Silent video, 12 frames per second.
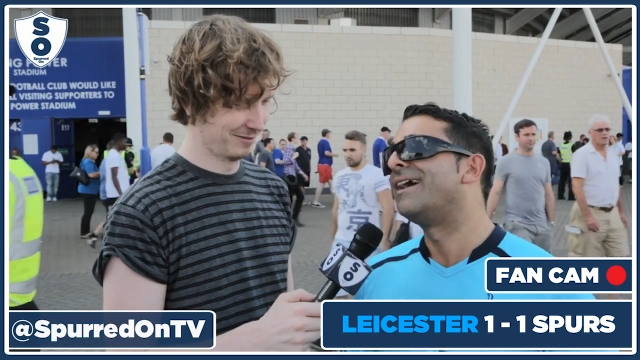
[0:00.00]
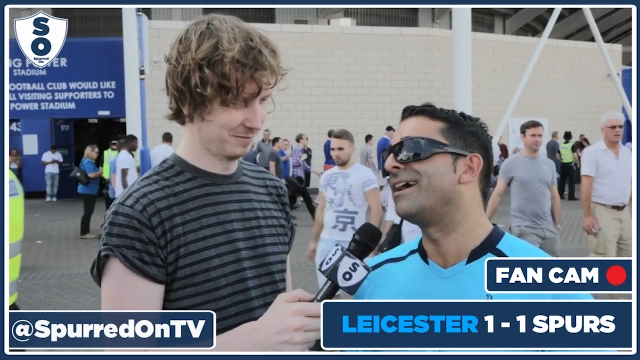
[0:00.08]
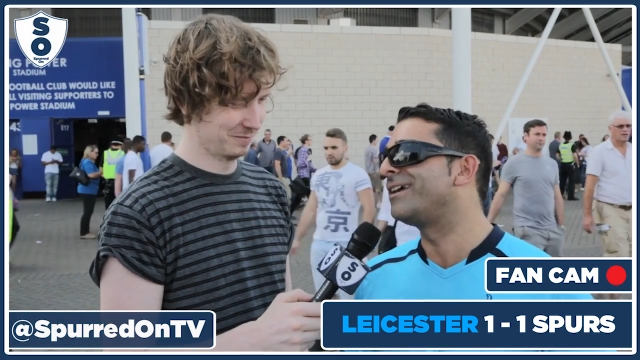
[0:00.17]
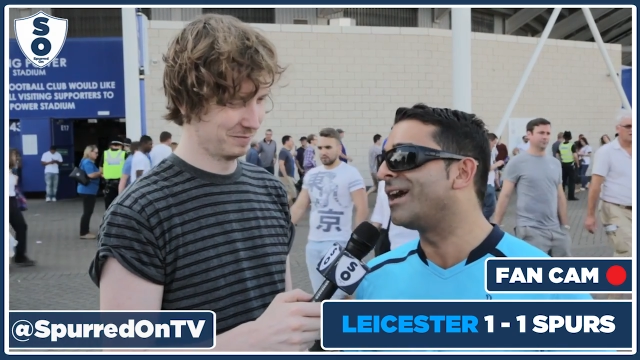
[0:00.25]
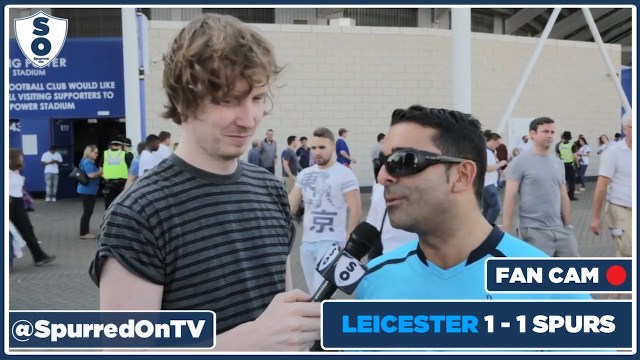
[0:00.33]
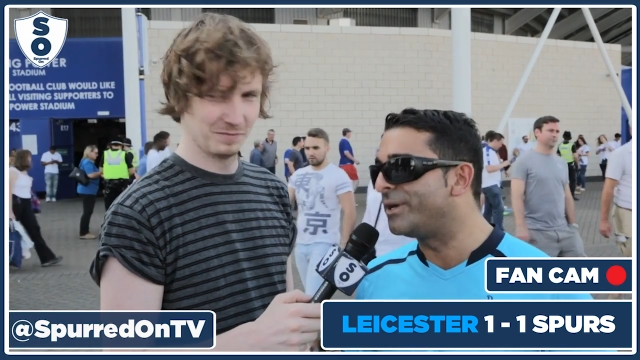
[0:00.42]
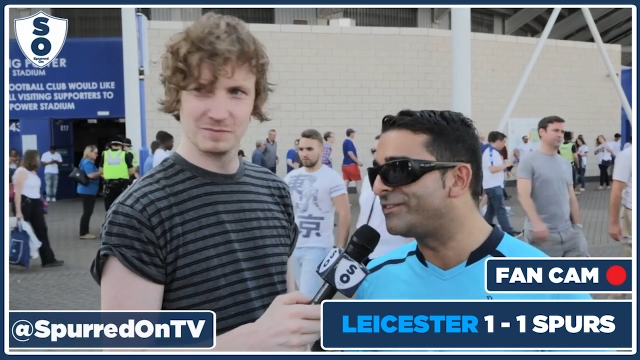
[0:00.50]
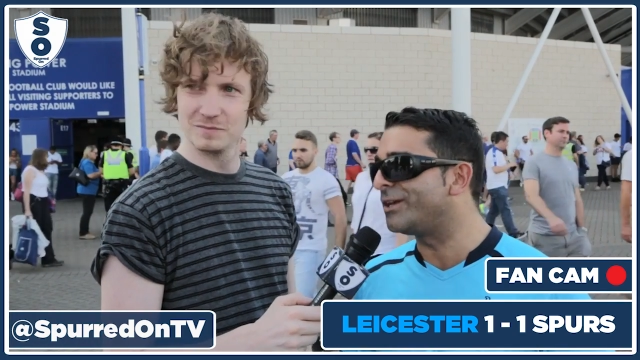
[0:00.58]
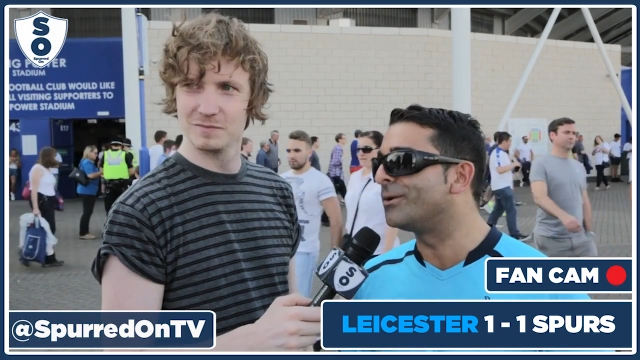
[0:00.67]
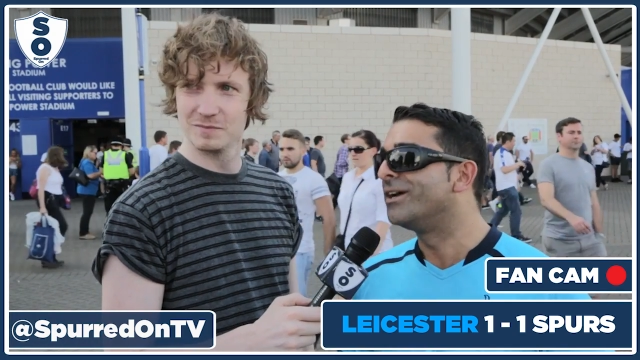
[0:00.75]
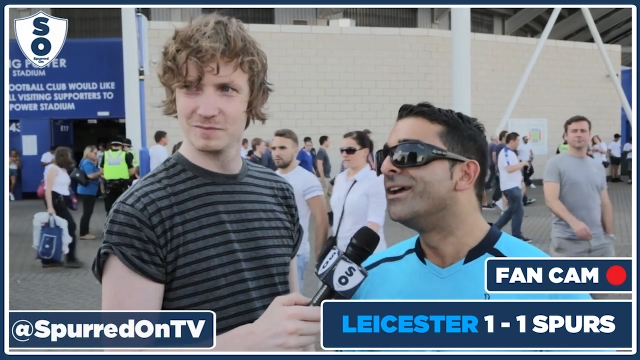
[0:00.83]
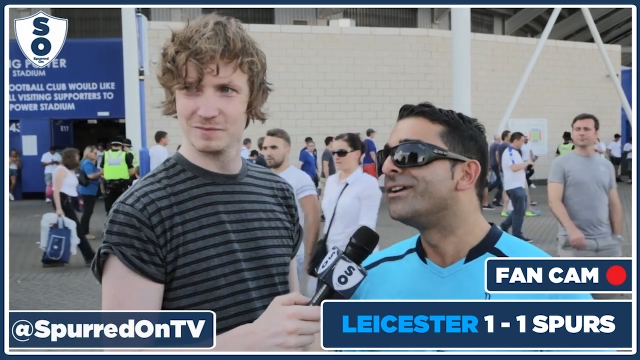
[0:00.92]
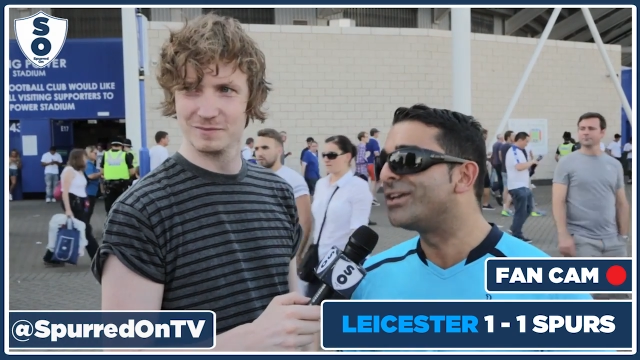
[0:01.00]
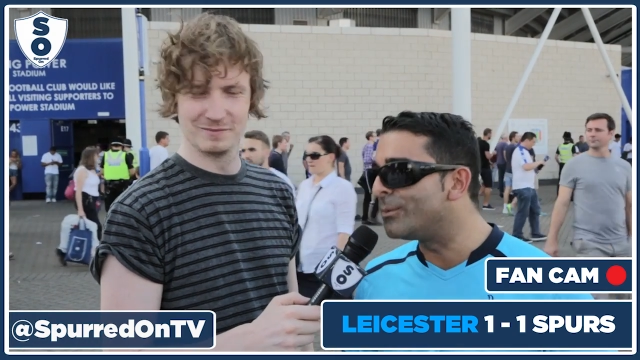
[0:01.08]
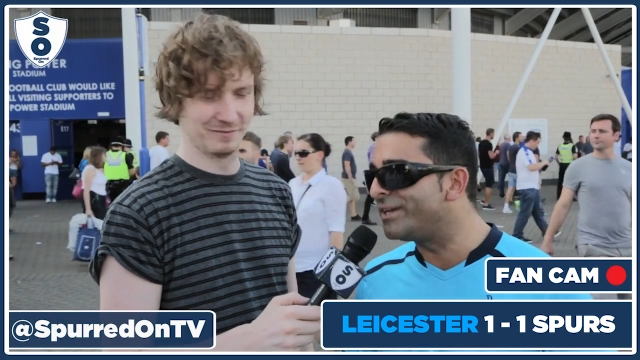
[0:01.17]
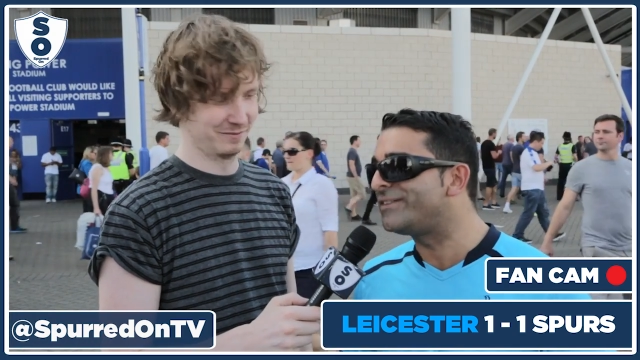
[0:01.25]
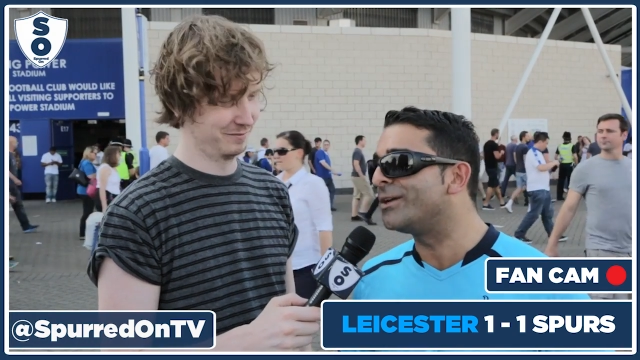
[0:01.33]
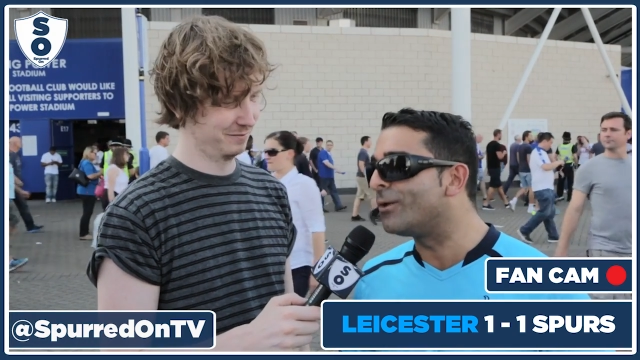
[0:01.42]
Speaker 1: And can we do can
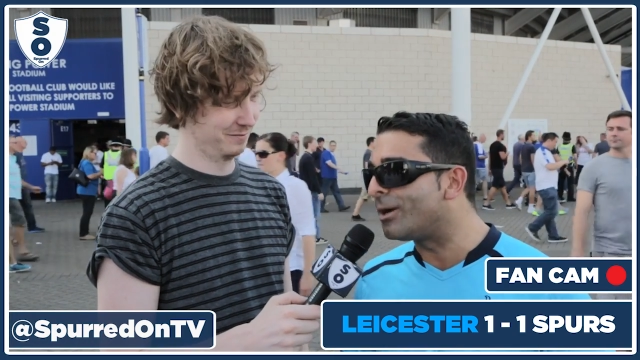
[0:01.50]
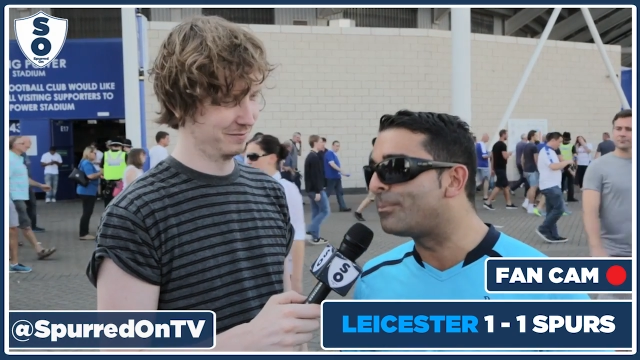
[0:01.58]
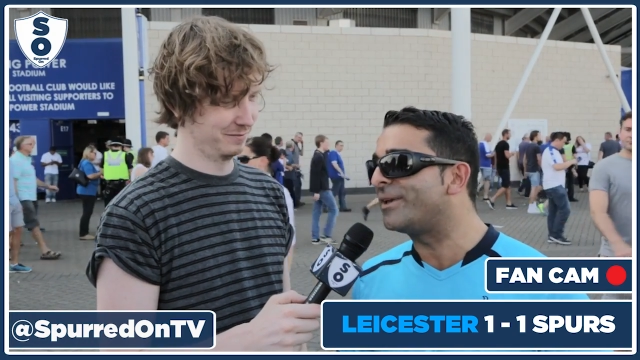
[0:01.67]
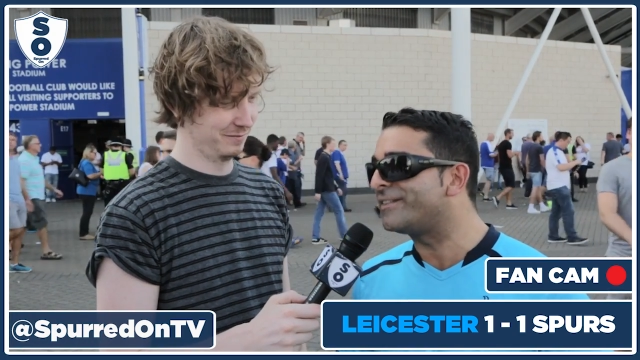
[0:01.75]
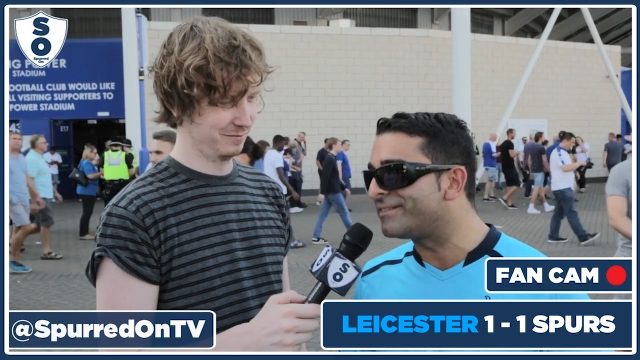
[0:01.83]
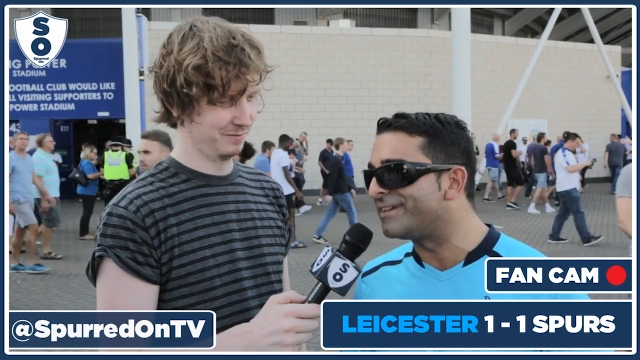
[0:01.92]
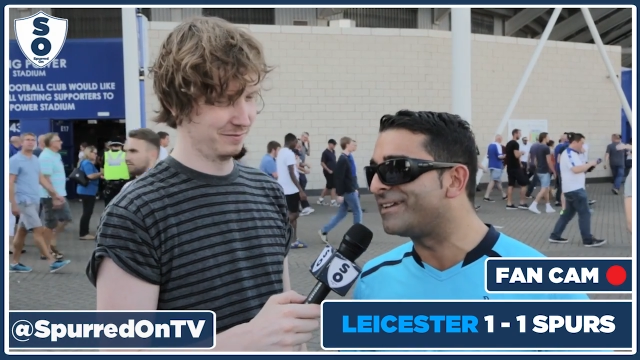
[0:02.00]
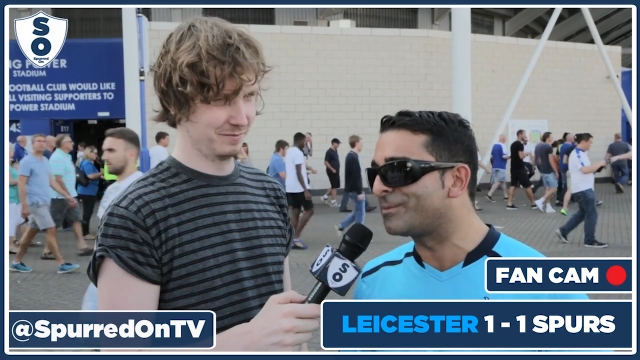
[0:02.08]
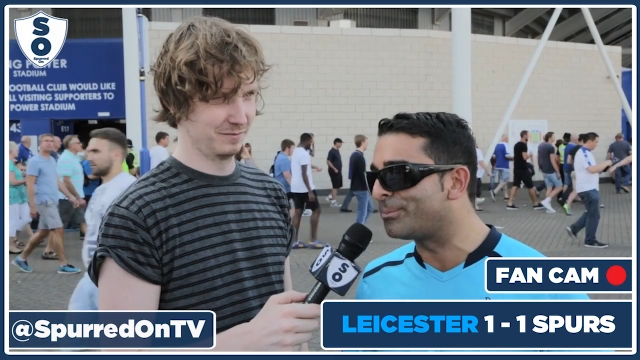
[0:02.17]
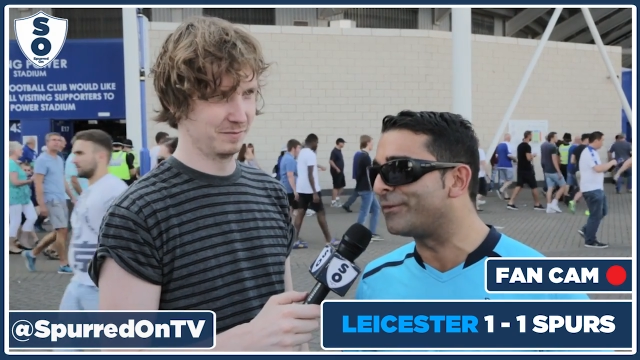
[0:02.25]
we do our business